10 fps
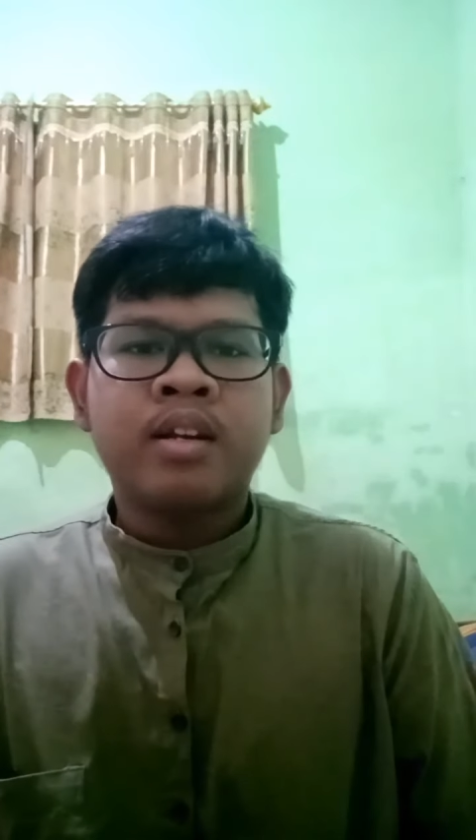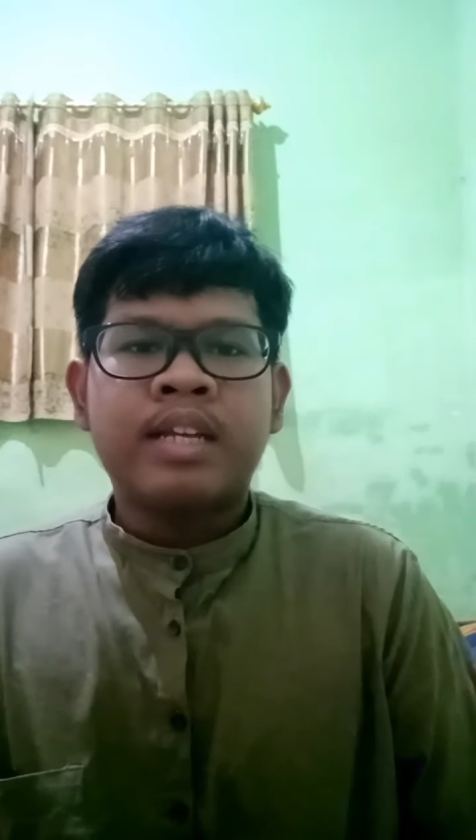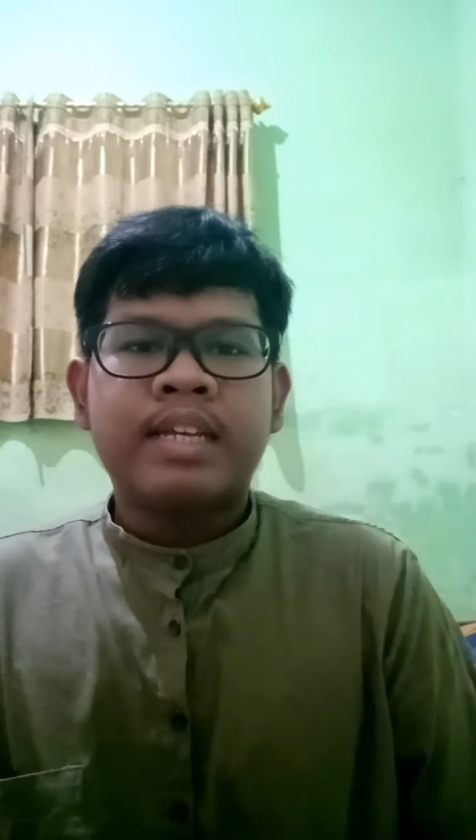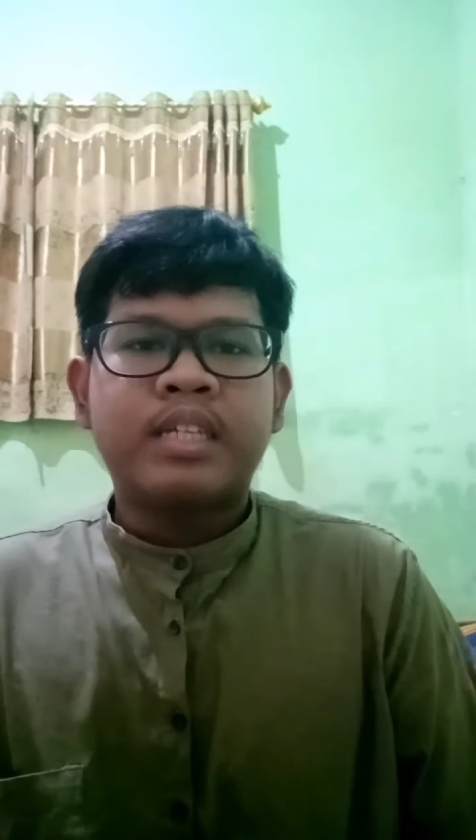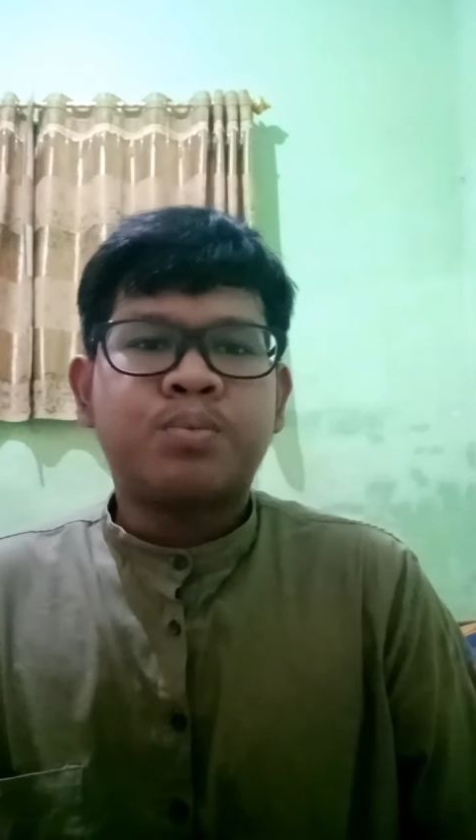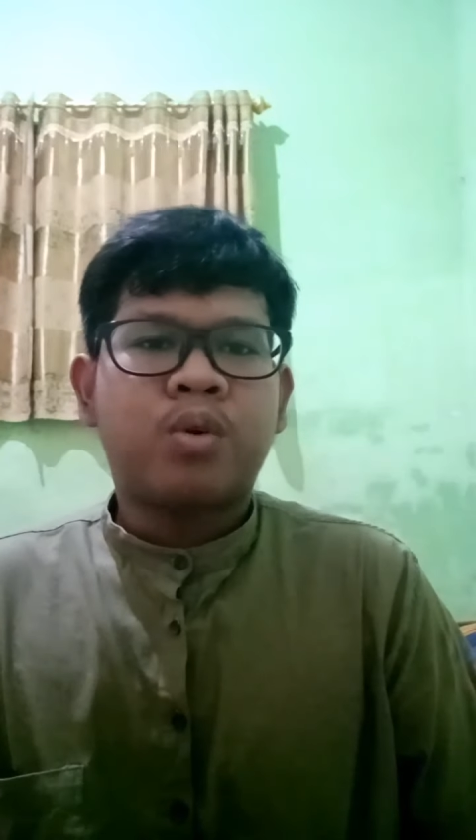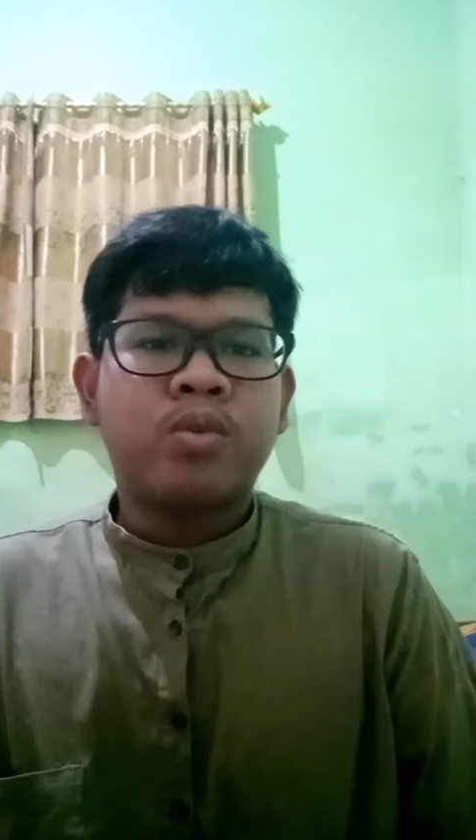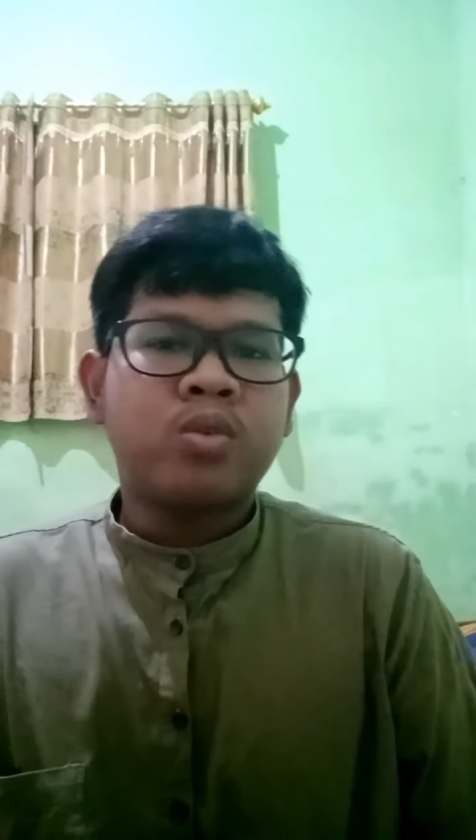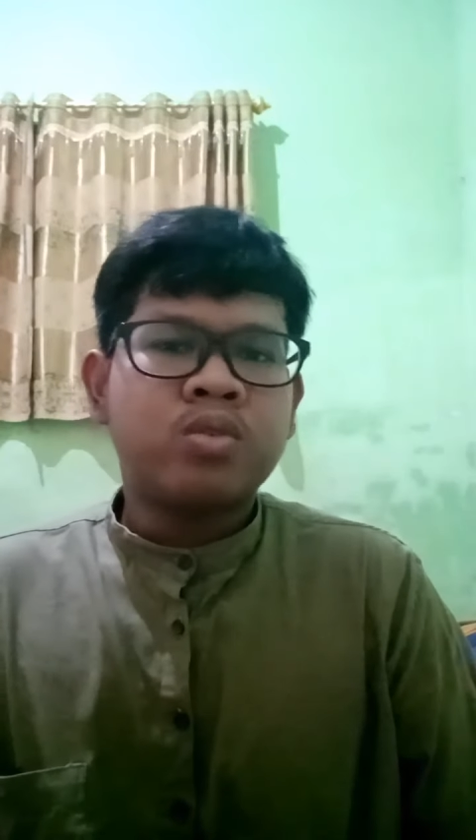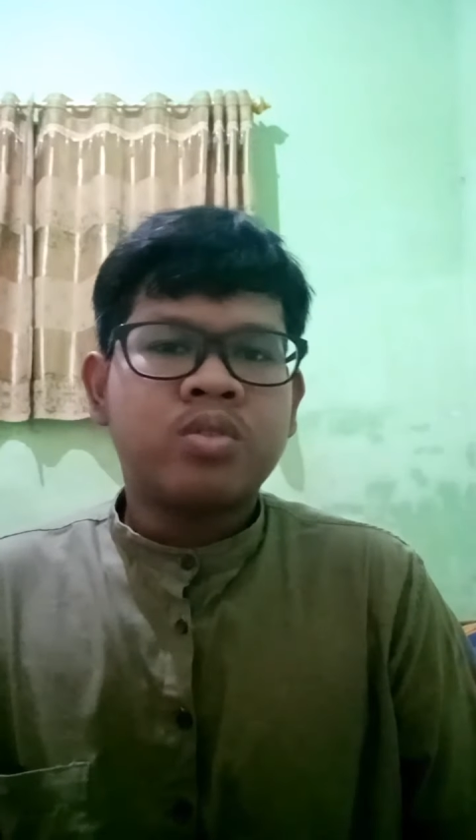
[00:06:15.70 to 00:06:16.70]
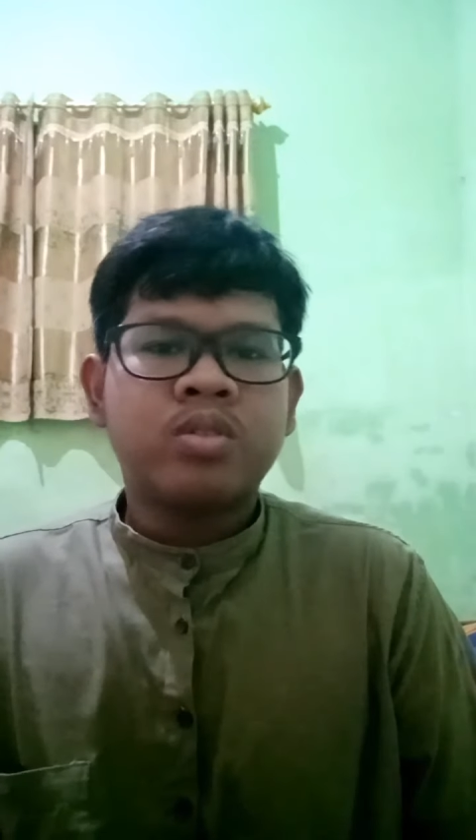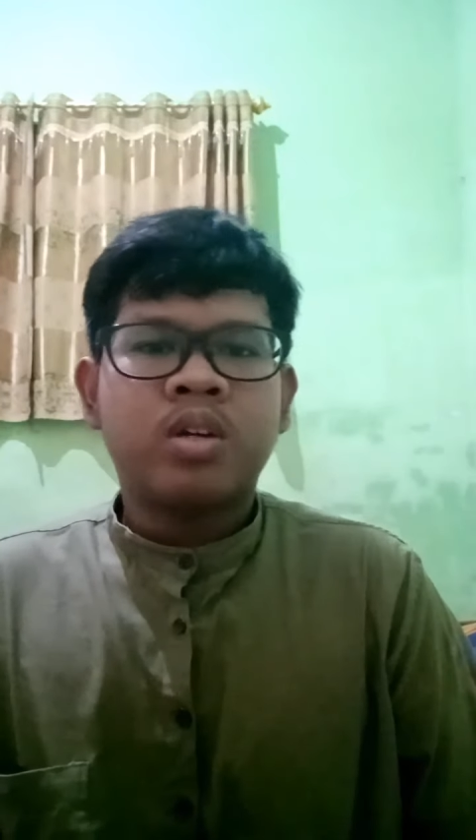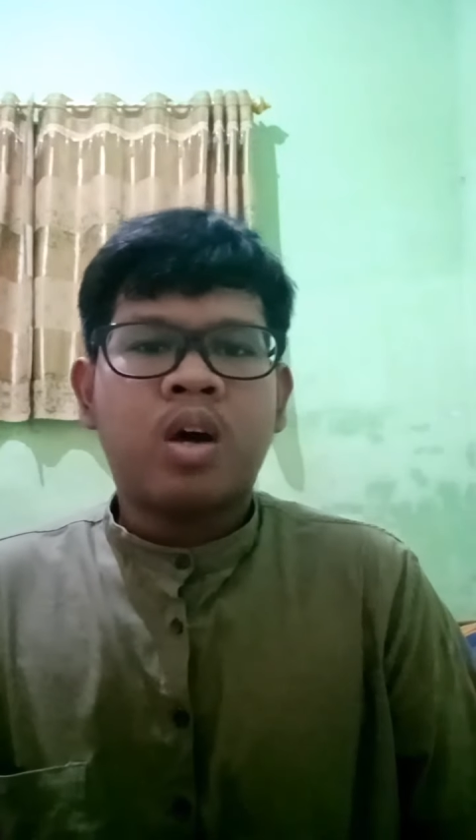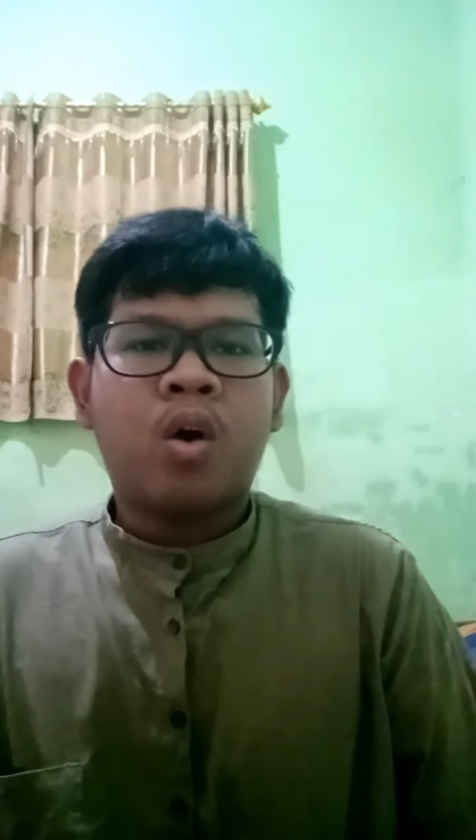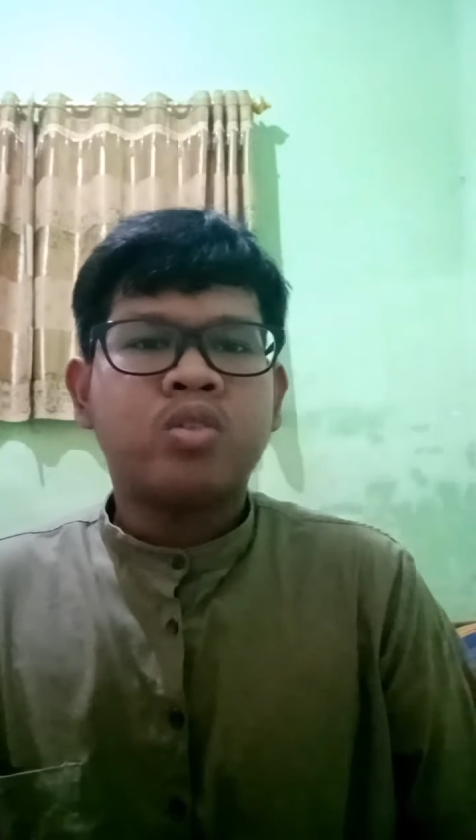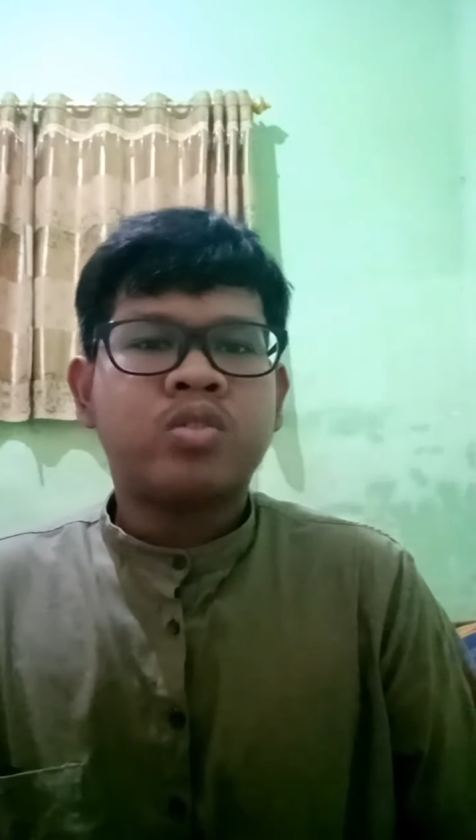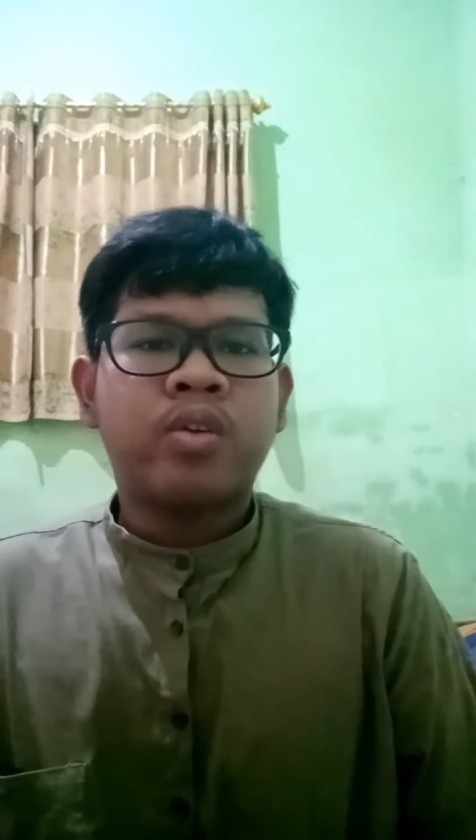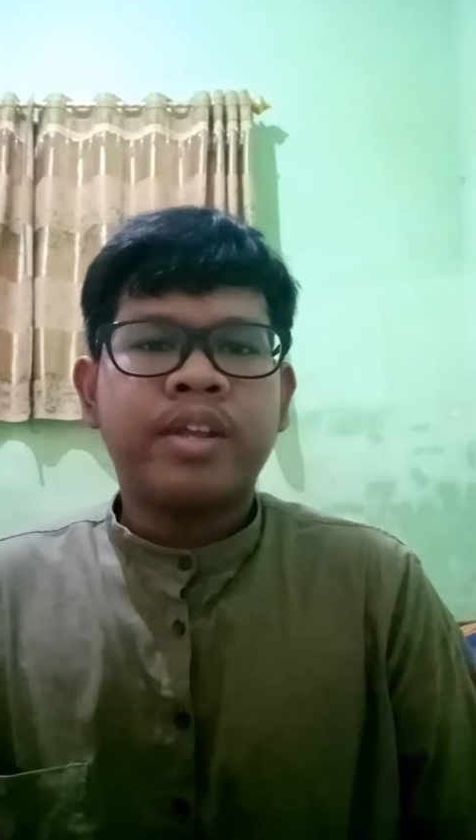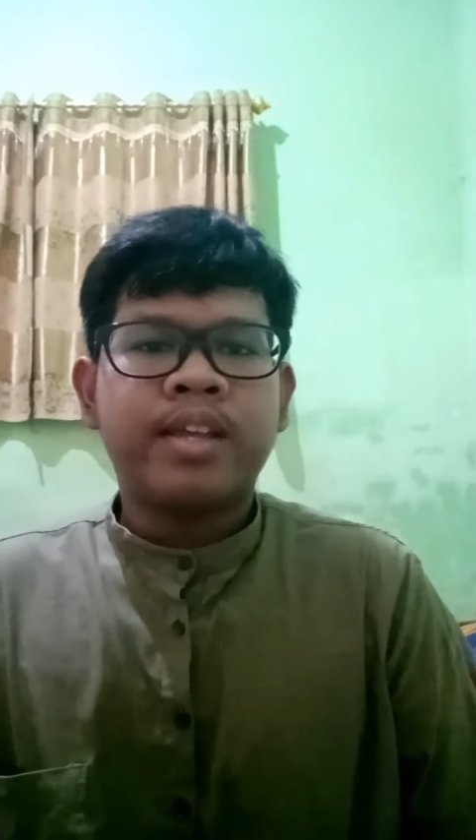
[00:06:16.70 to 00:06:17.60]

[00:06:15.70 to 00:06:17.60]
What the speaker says: is produced, how sound